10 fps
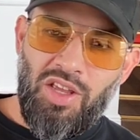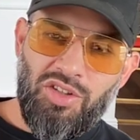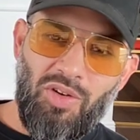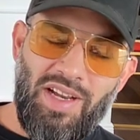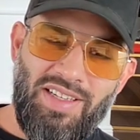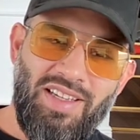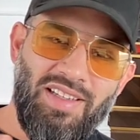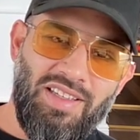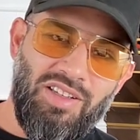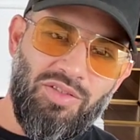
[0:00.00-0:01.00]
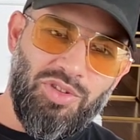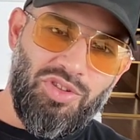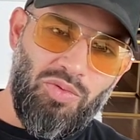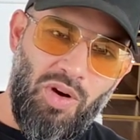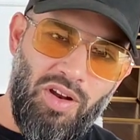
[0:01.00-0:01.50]
So ideally, what
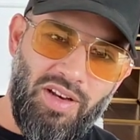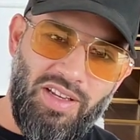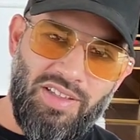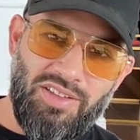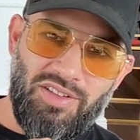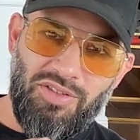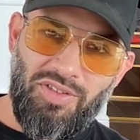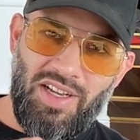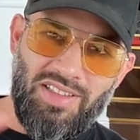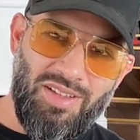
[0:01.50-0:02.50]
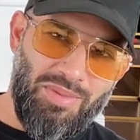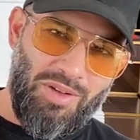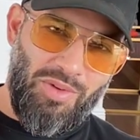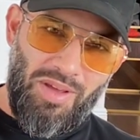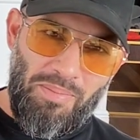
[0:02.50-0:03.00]
you want is to find
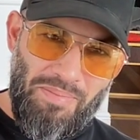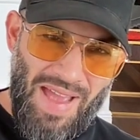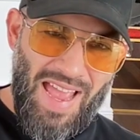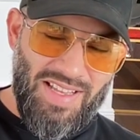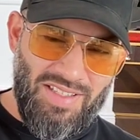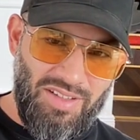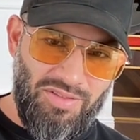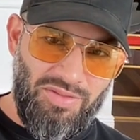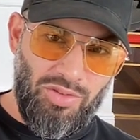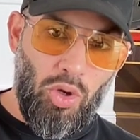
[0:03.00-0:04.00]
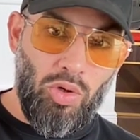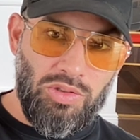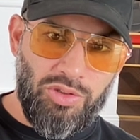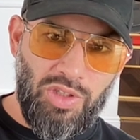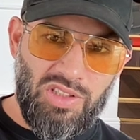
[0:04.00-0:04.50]
something with a massive
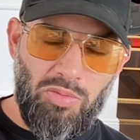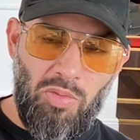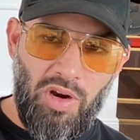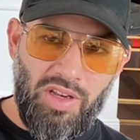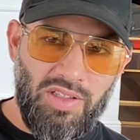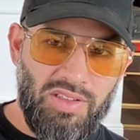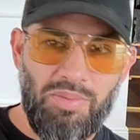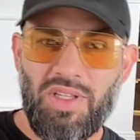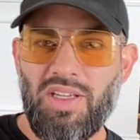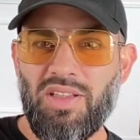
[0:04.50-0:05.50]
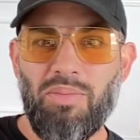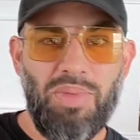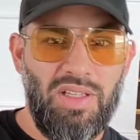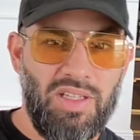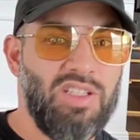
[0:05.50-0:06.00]
total addressable market, something in the
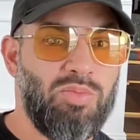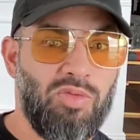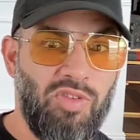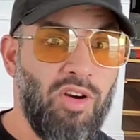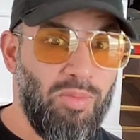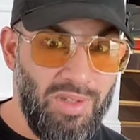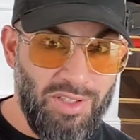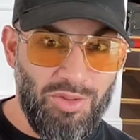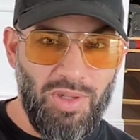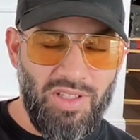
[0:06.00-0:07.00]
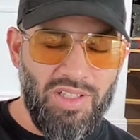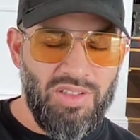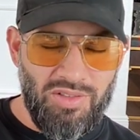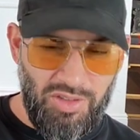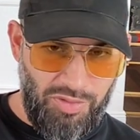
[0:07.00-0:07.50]
billions, preferably
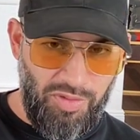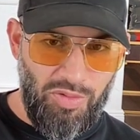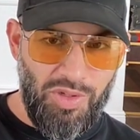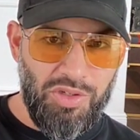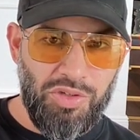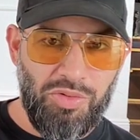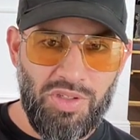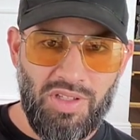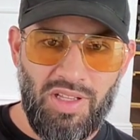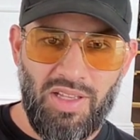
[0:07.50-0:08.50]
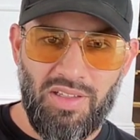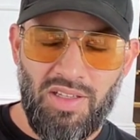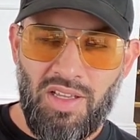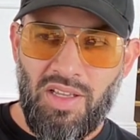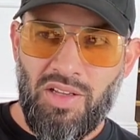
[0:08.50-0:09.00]
trillions. There's few industries in that
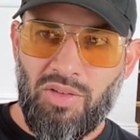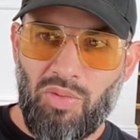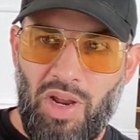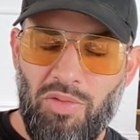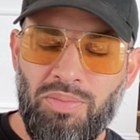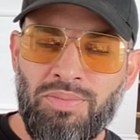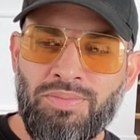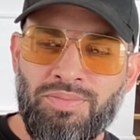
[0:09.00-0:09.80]
realm.